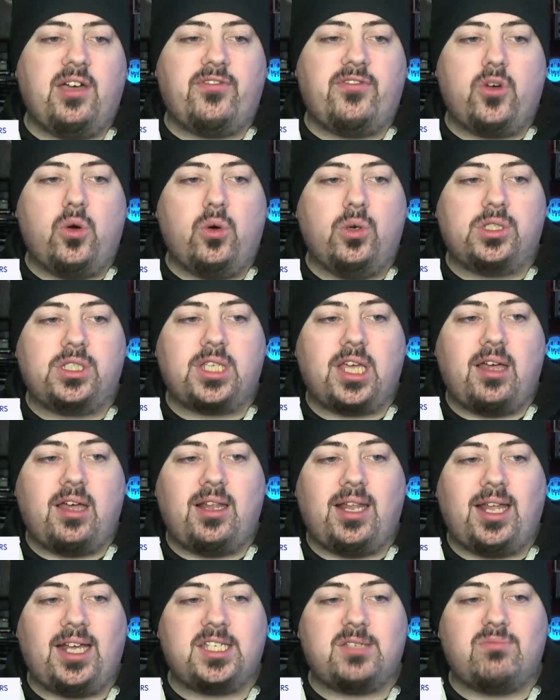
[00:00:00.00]
course, that
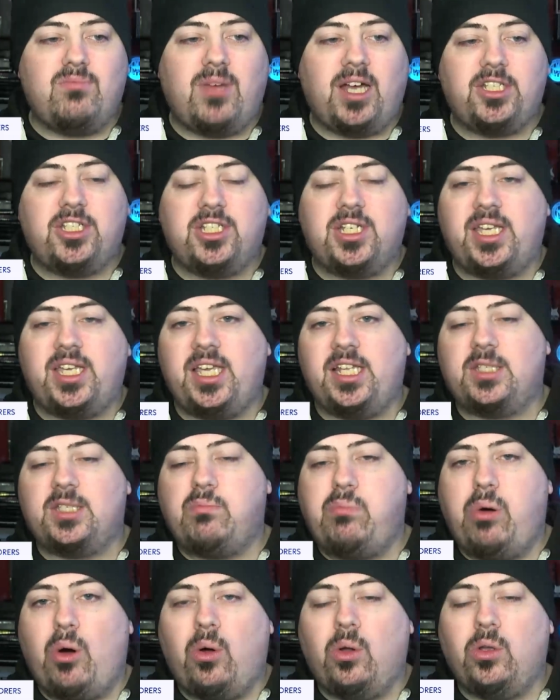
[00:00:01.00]
last match against
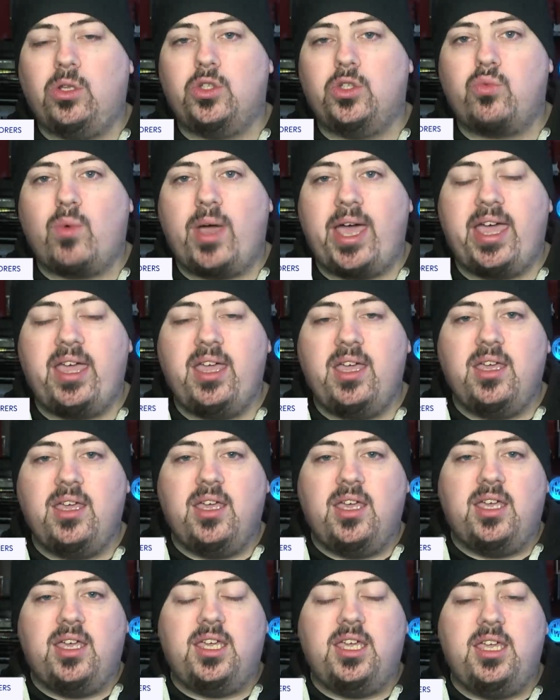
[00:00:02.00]
Poland where
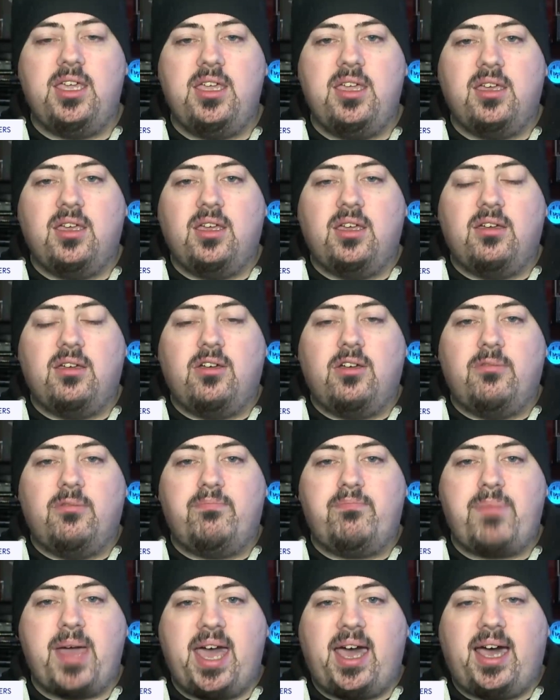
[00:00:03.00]
he
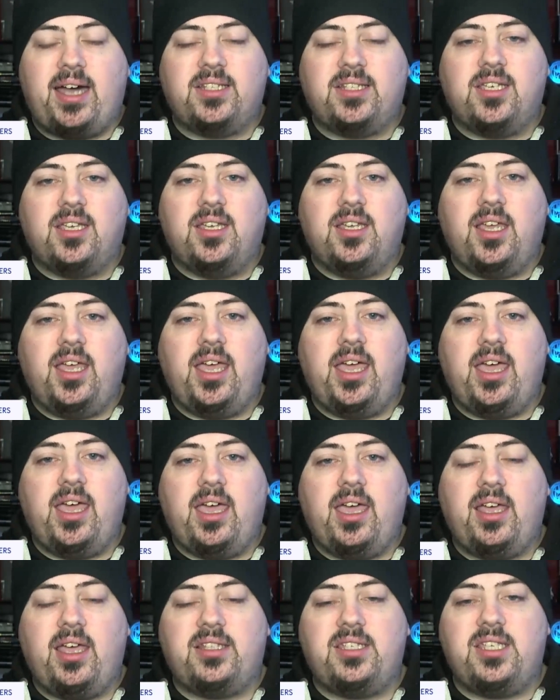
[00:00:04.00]
bettered
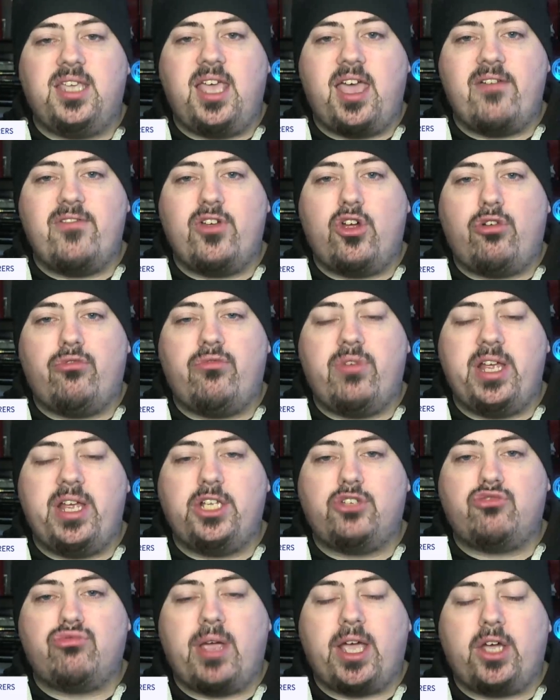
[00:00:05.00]
Thierry
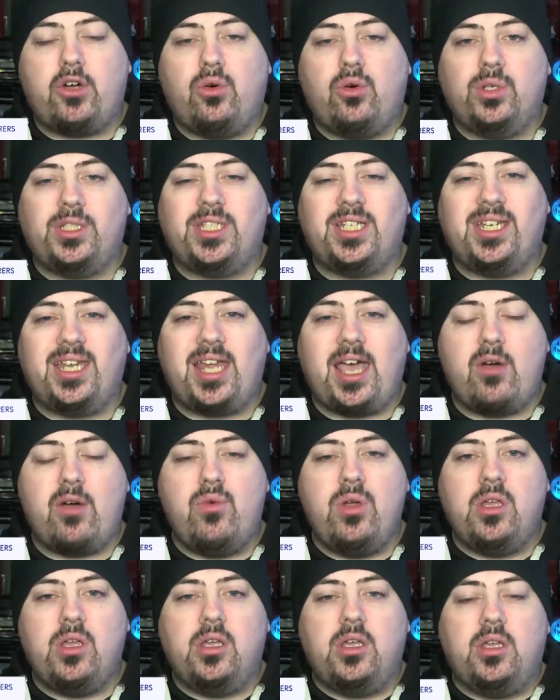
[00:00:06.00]
Henry's records, and now,
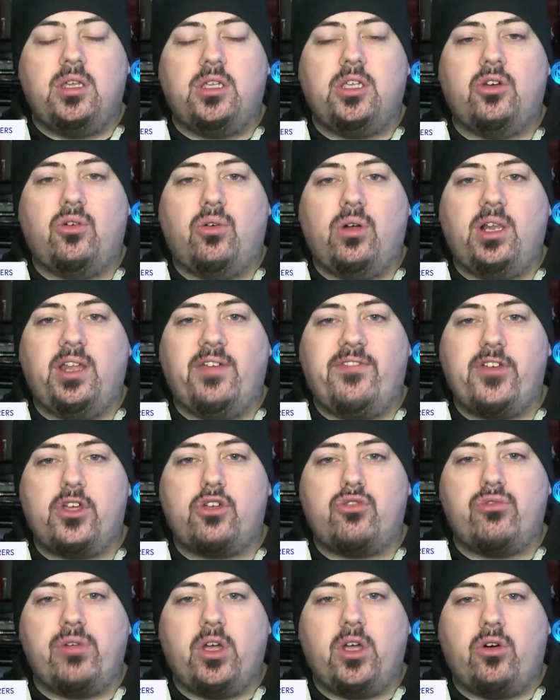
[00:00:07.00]
Olivier
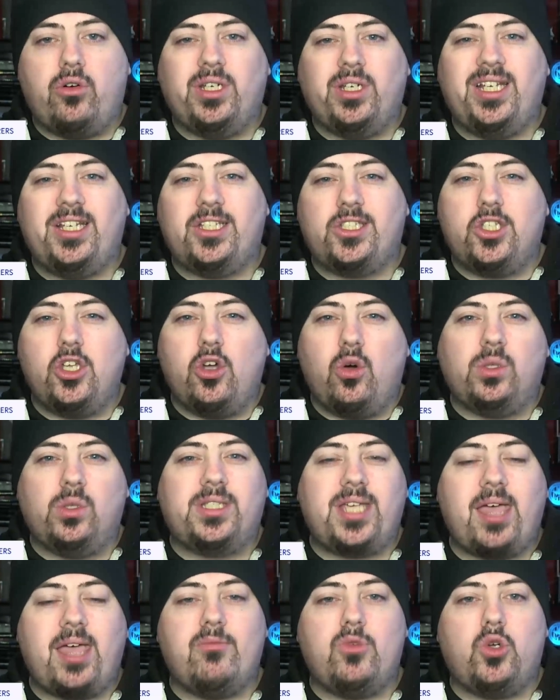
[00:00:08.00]
Grignon is the
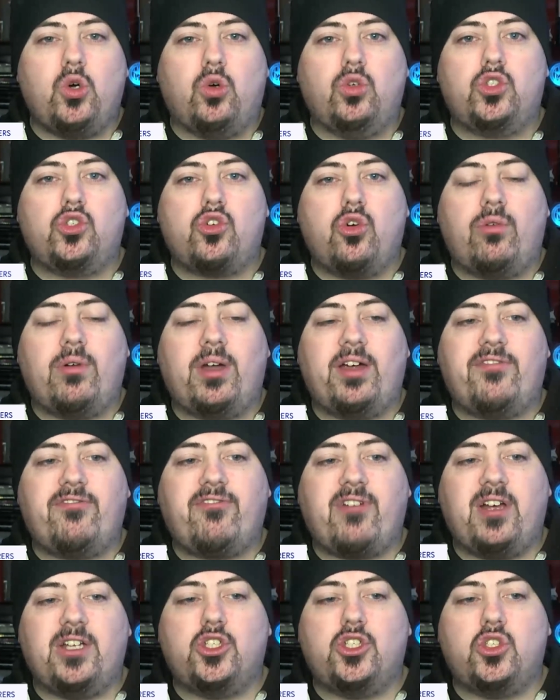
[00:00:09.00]
all-time goal scorer of
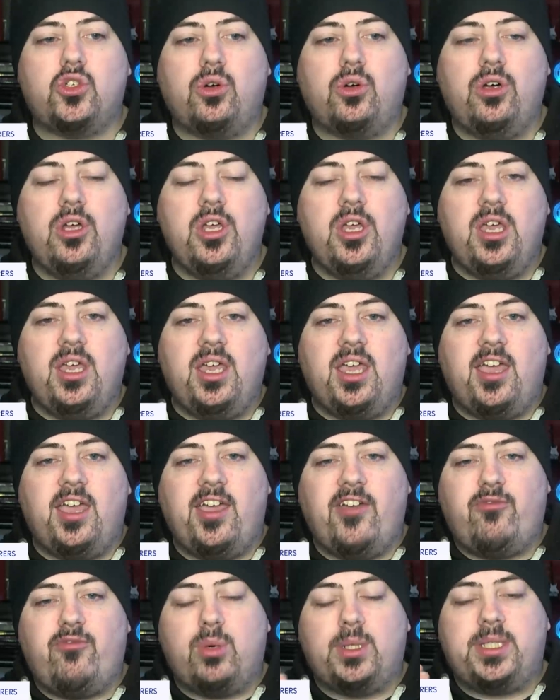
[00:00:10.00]
France. So
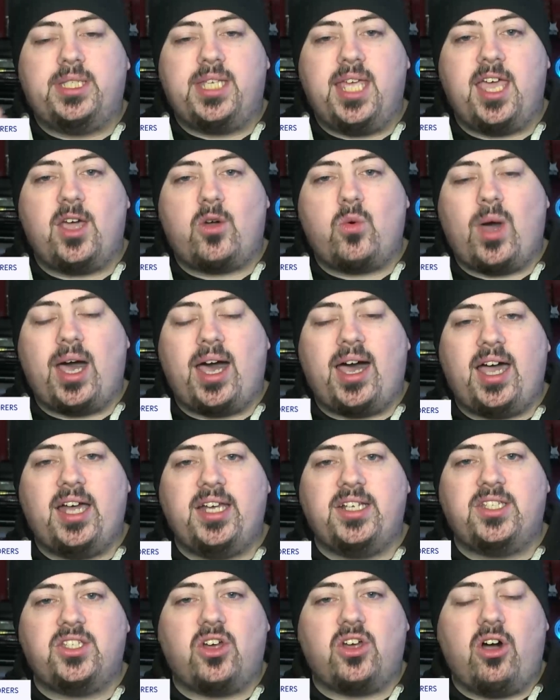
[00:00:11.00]
if we take our
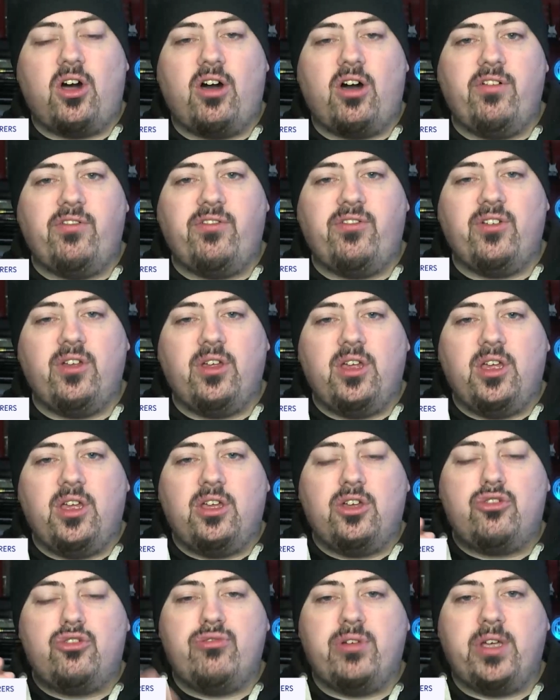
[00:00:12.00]
eyes off
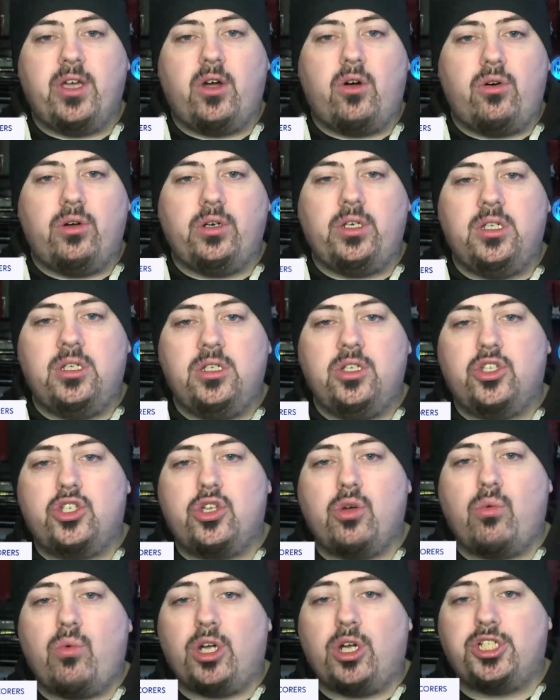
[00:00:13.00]
Grignon to
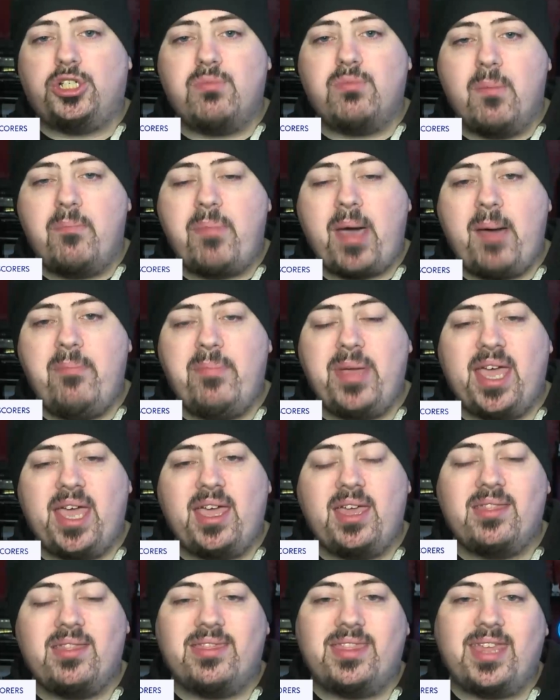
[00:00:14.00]
watch
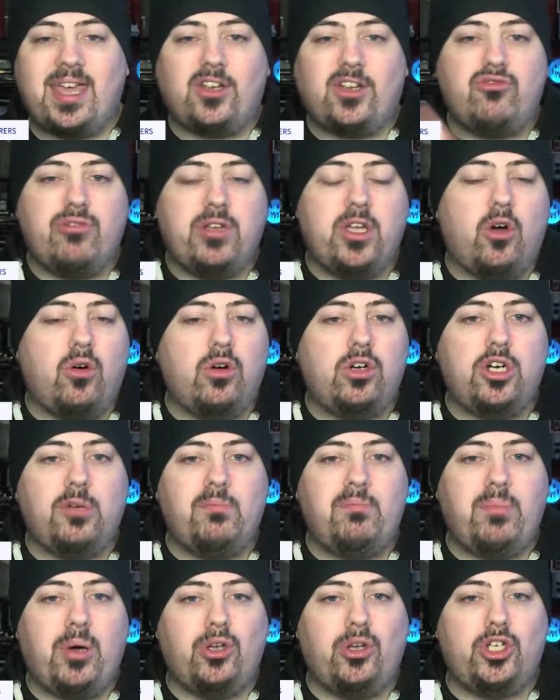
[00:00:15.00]
Mbappe, then Grignon could
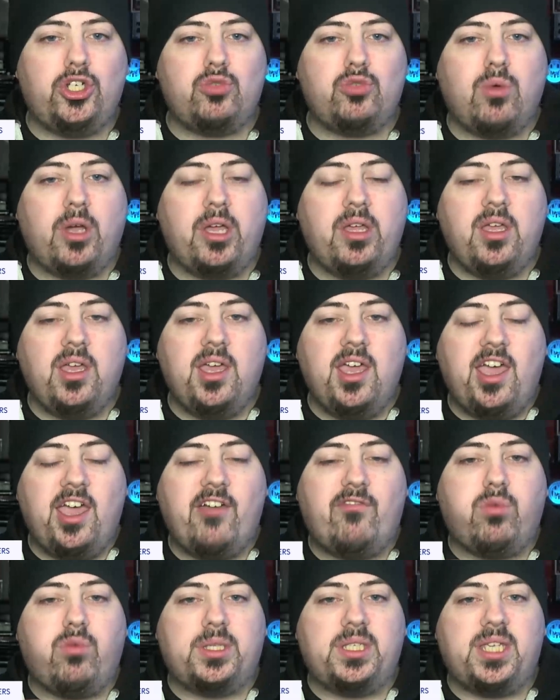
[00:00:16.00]
punish we.
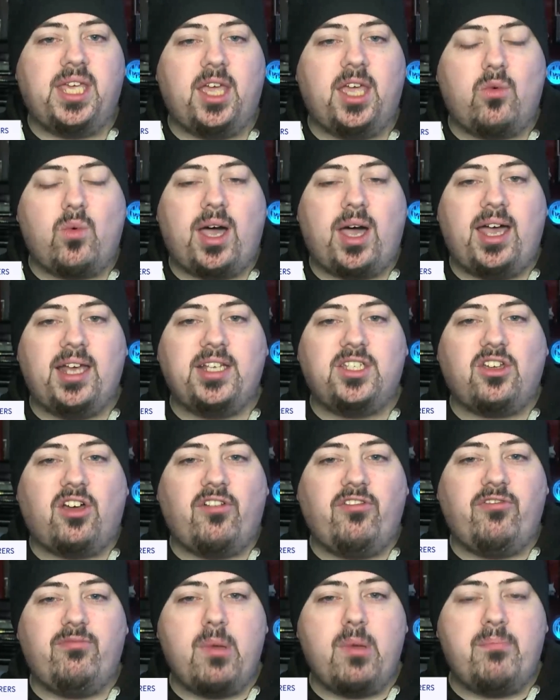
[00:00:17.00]
If we take our eyes
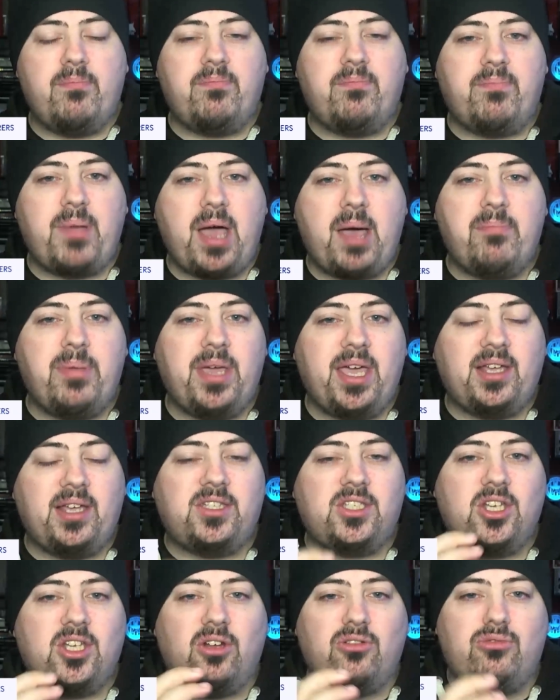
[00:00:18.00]
off Mbappe
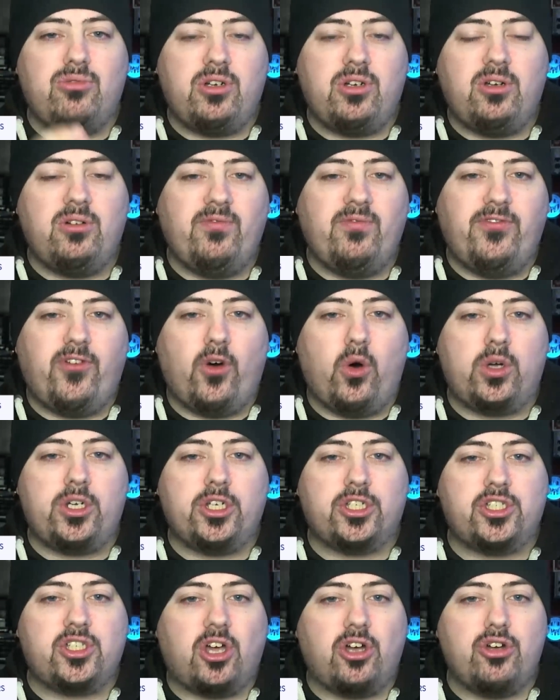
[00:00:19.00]
to
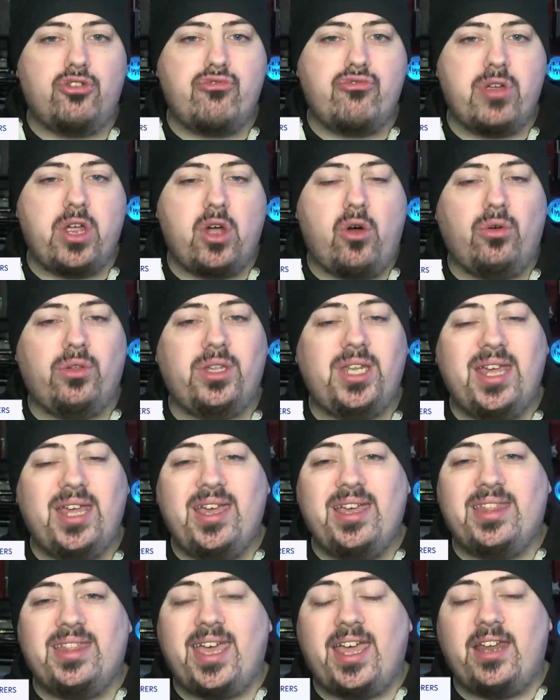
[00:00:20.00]
focus on Grignon,
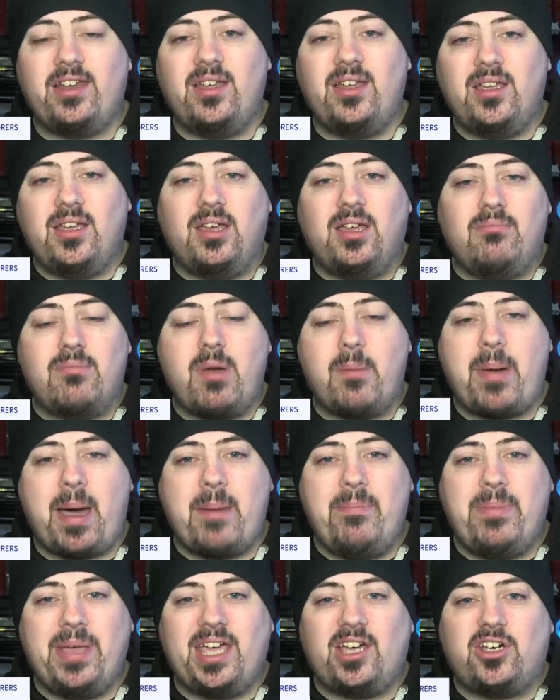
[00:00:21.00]
then
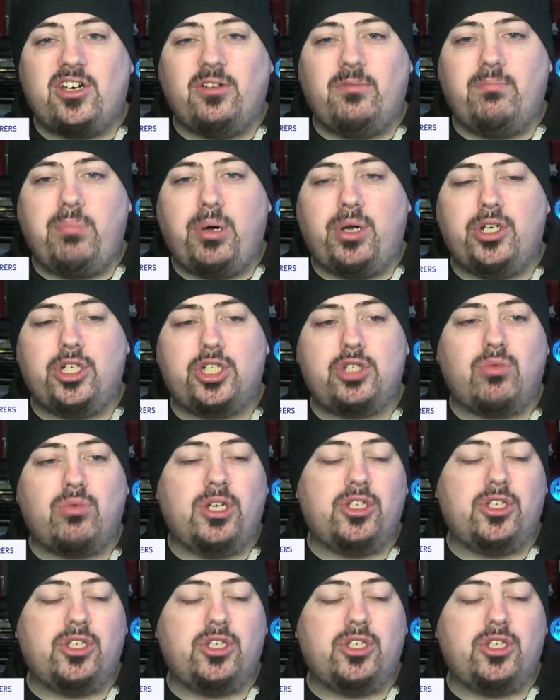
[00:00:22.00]
Mbappe could punish us.